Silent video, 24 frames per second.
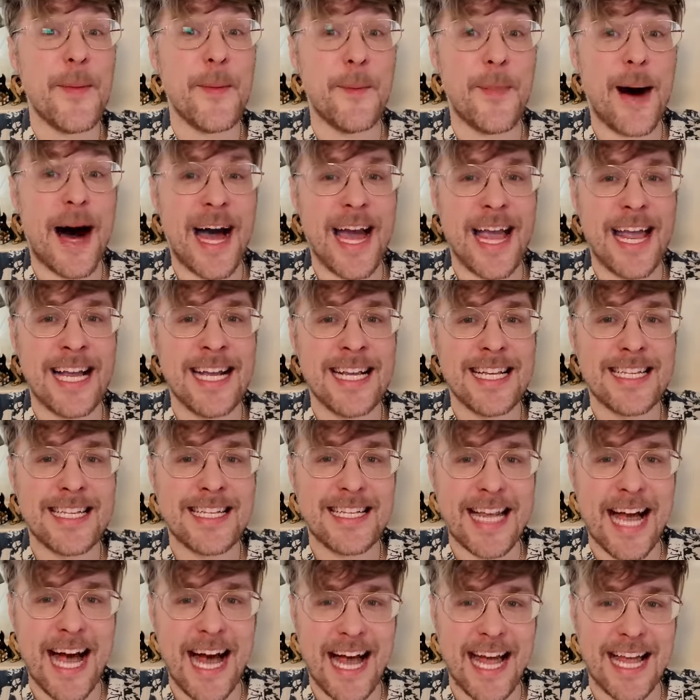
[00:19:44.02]
my
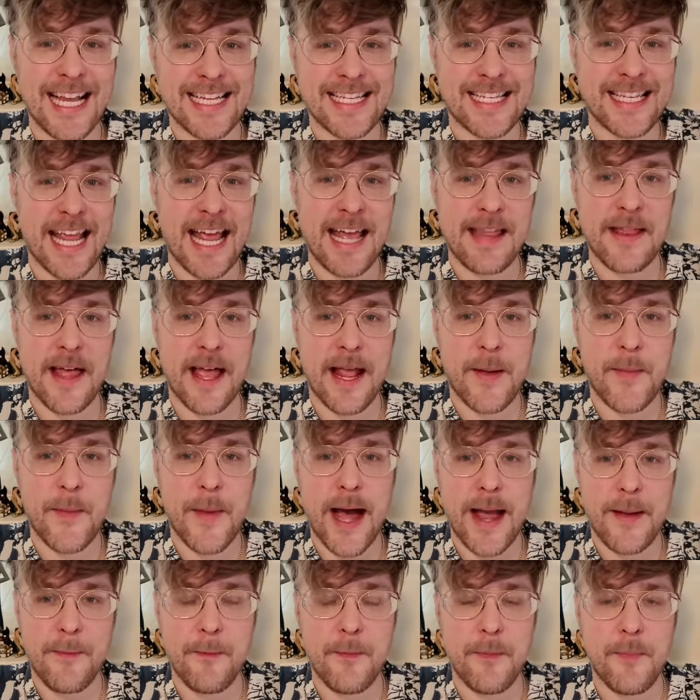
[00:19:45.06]
size and like
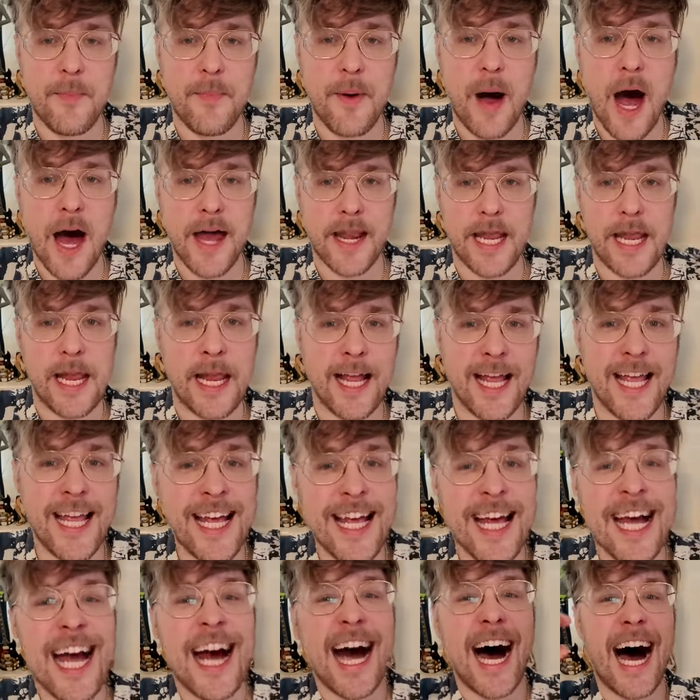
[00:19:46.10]
my body.
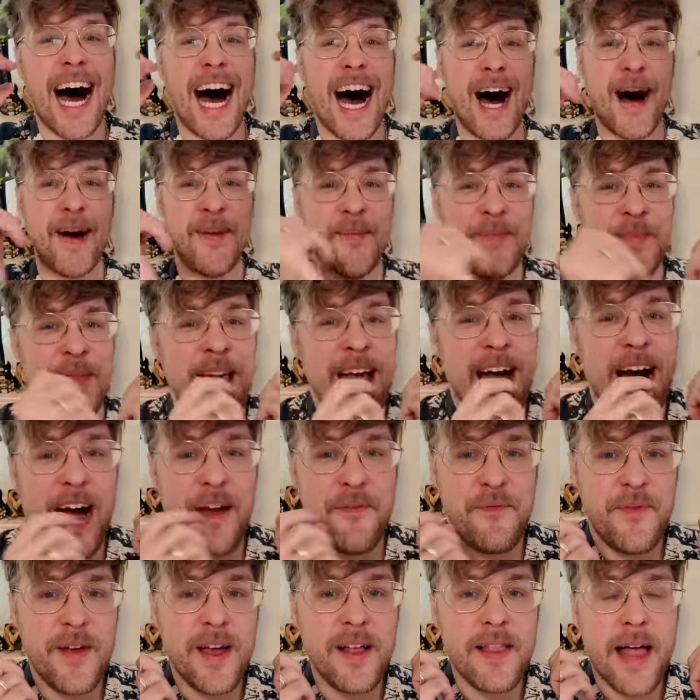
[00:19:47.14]

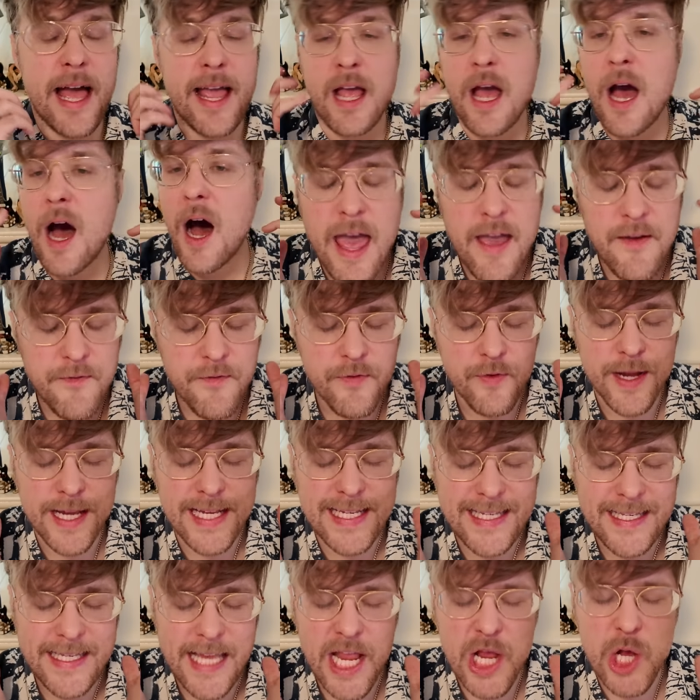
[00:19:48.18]
I feel like every
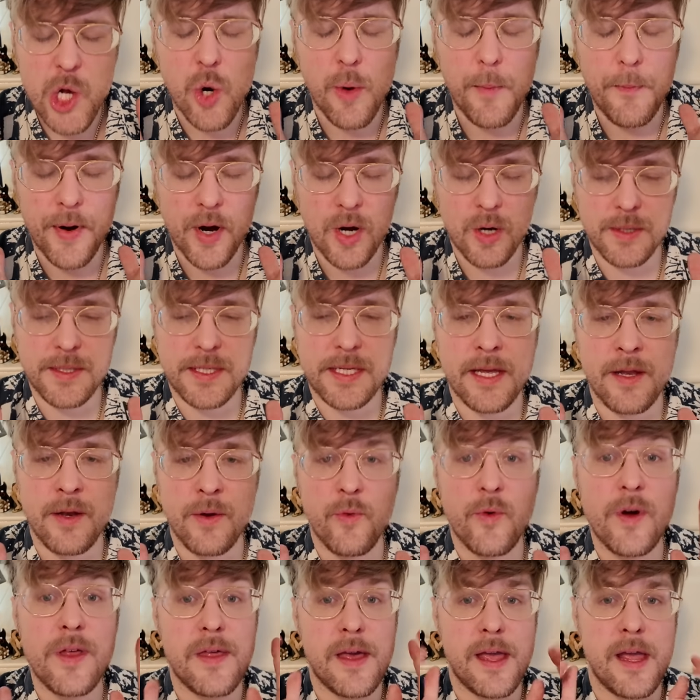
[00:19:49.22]
single person
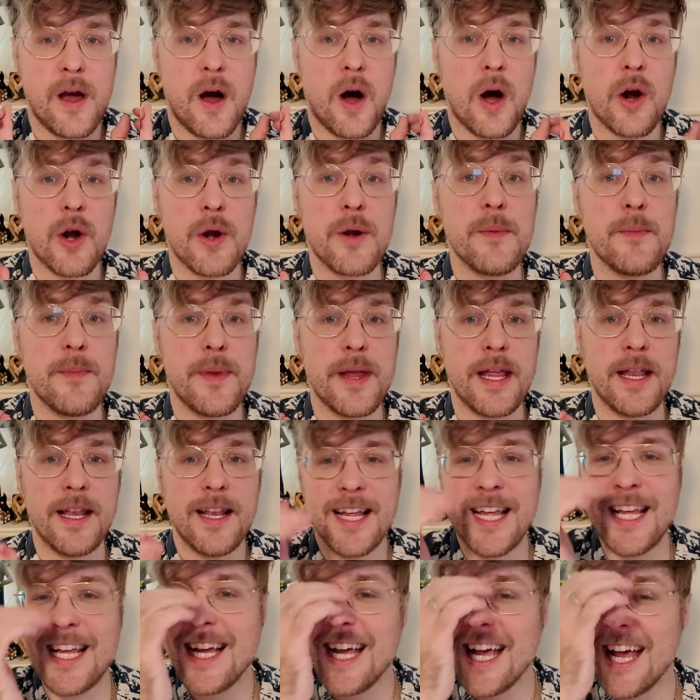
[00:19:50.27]
with a heartbeat
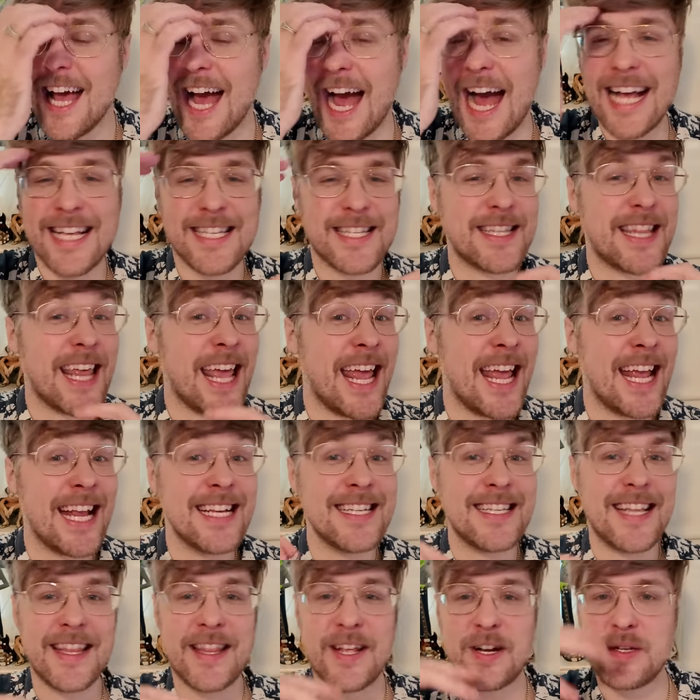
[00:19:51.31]
has
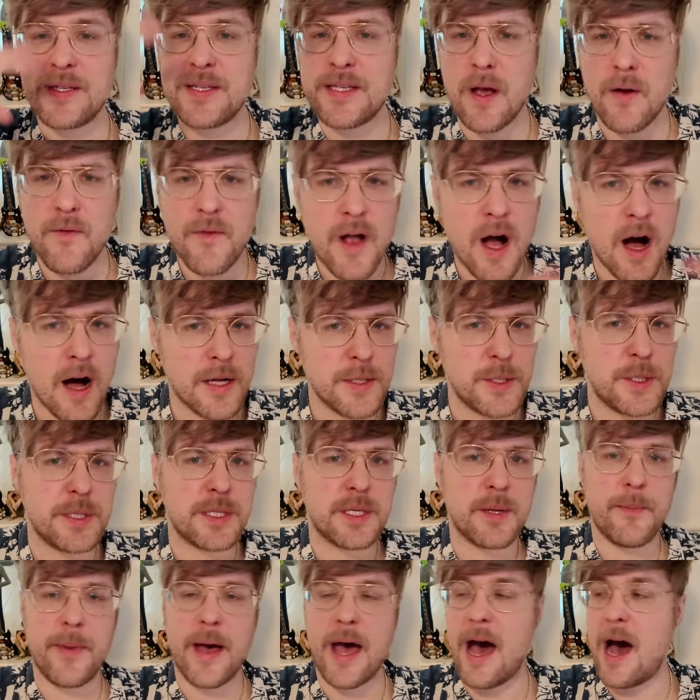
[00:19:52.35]
things that they're
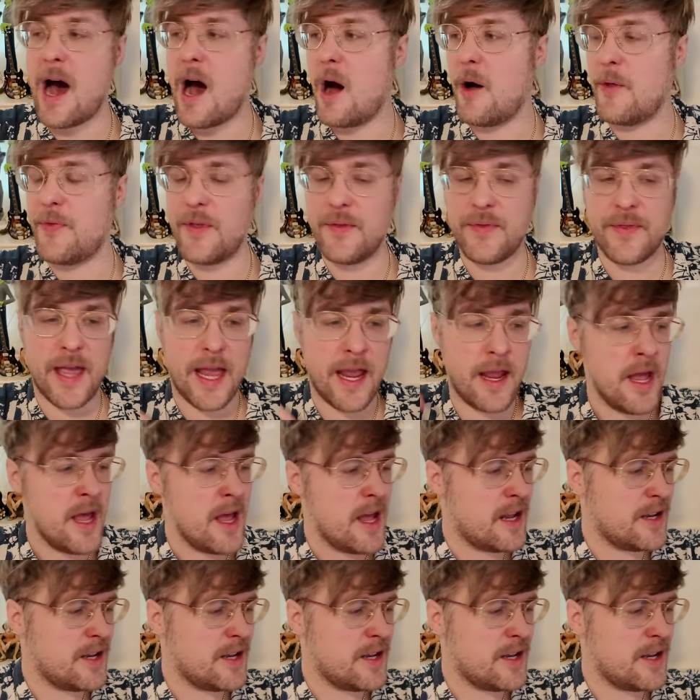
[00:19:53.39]
self-conscious about, that they